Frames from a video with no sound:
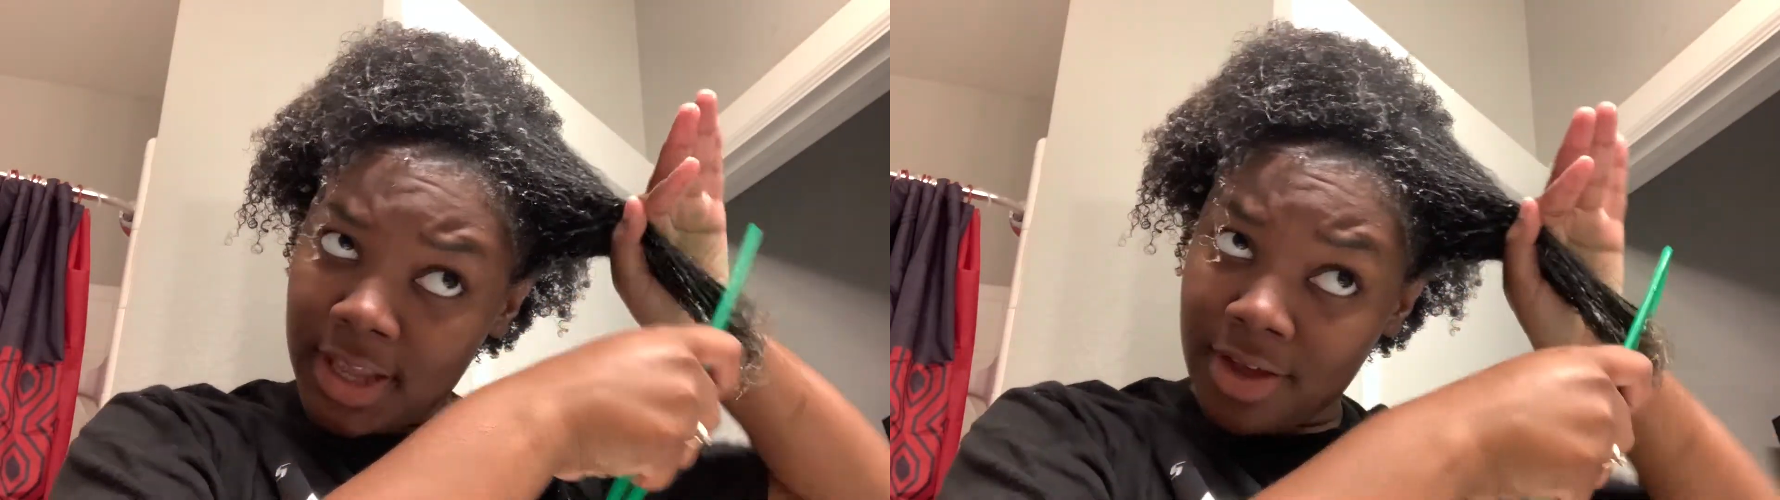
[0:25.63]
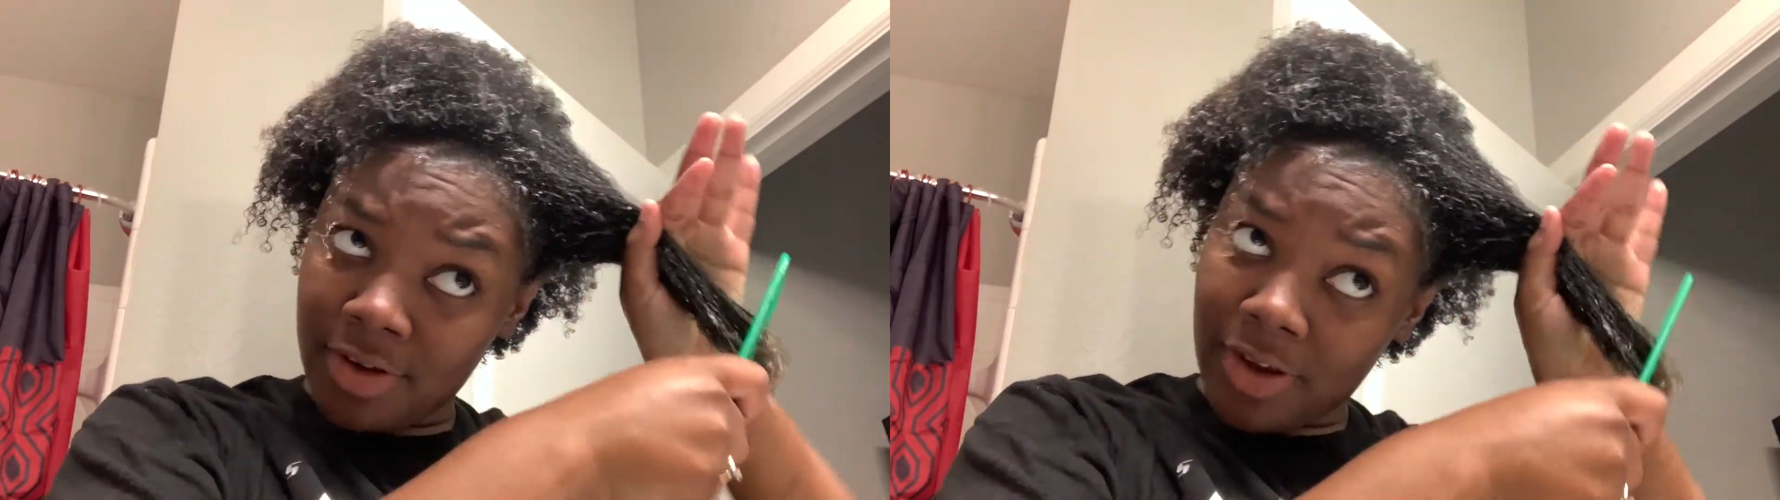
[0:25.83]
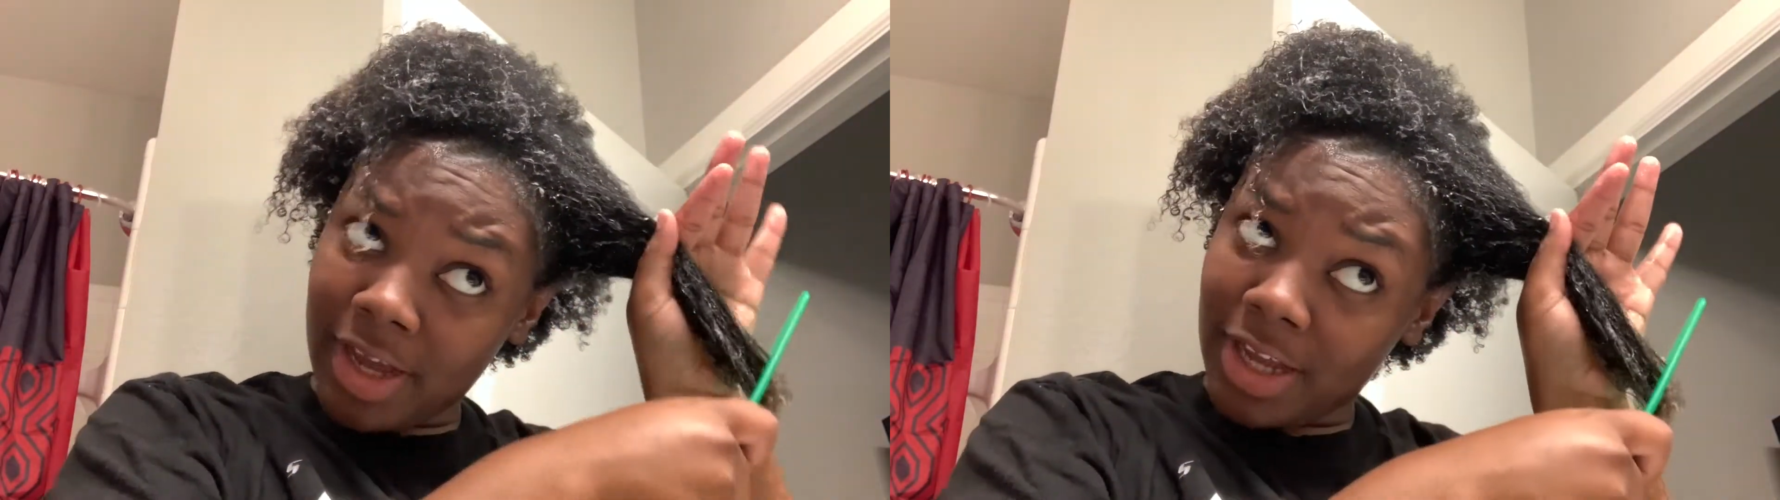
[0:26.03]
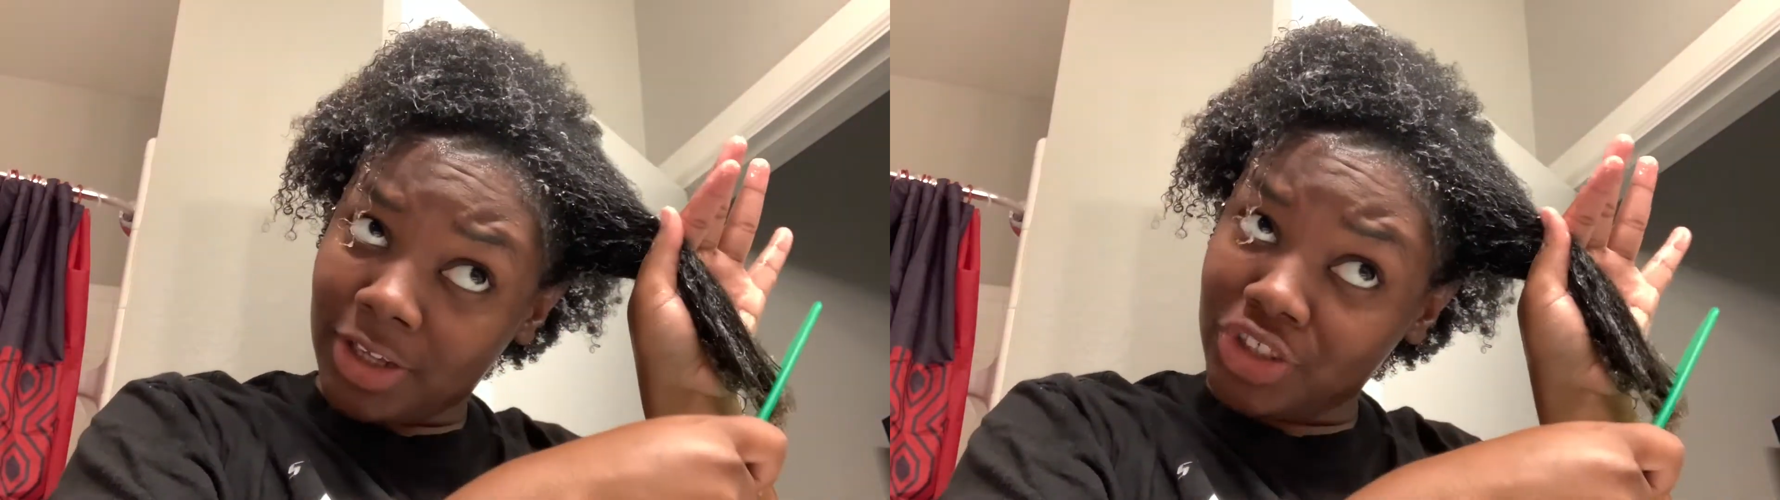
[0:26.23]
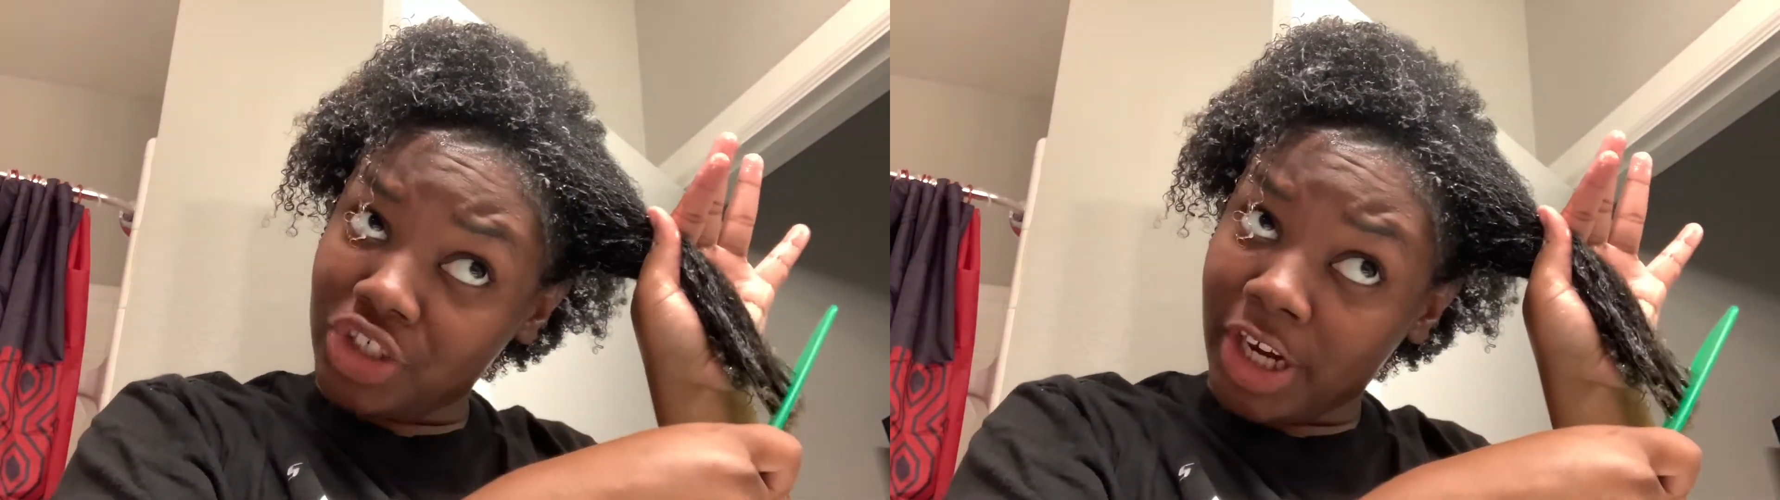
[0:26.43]
I don't know. I
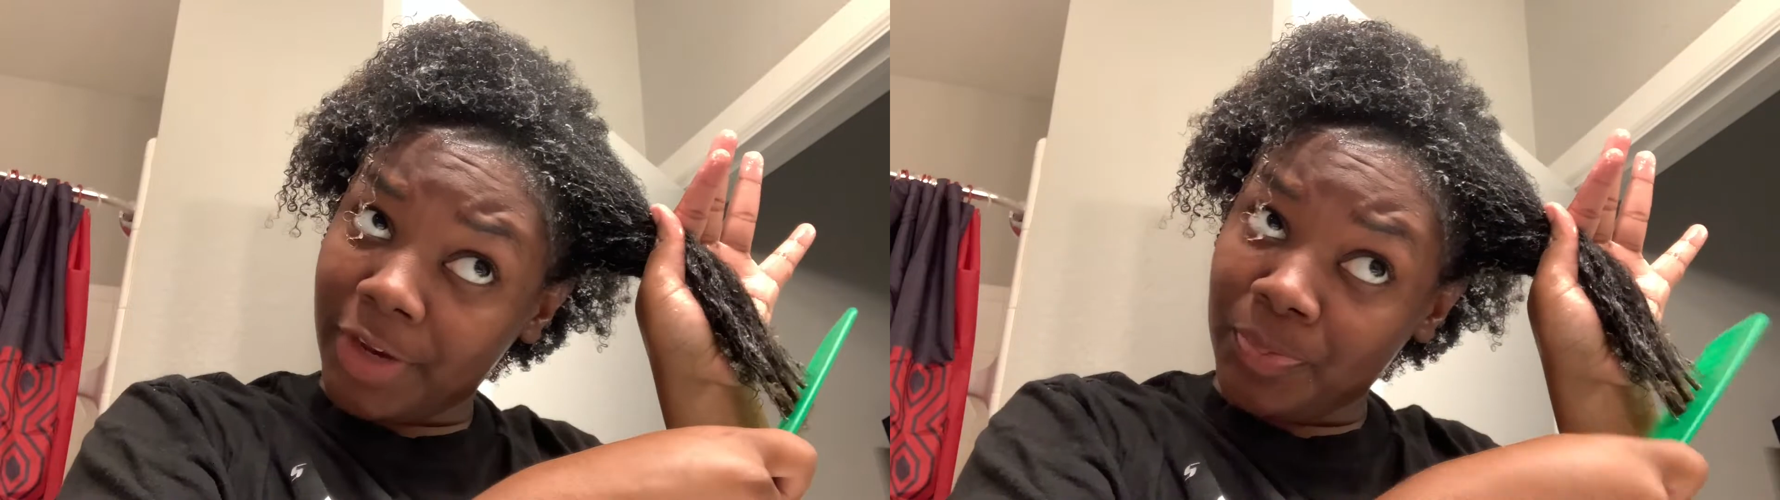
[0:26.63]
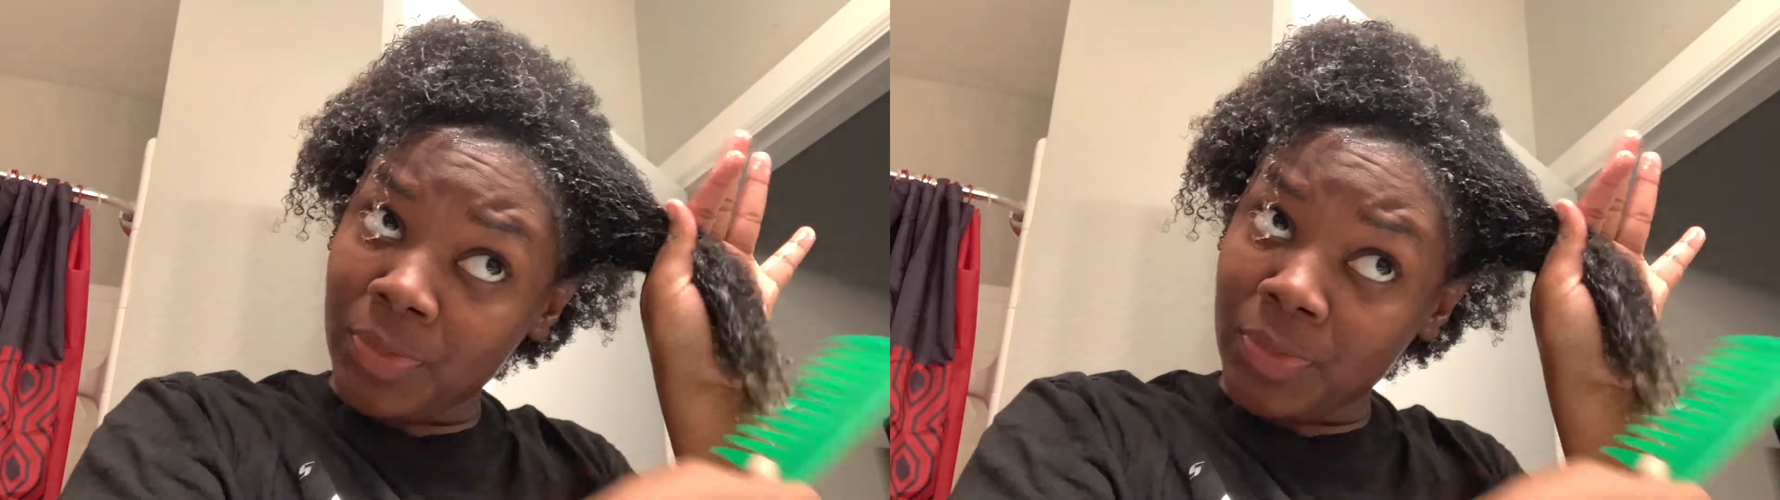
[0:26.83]
lost track.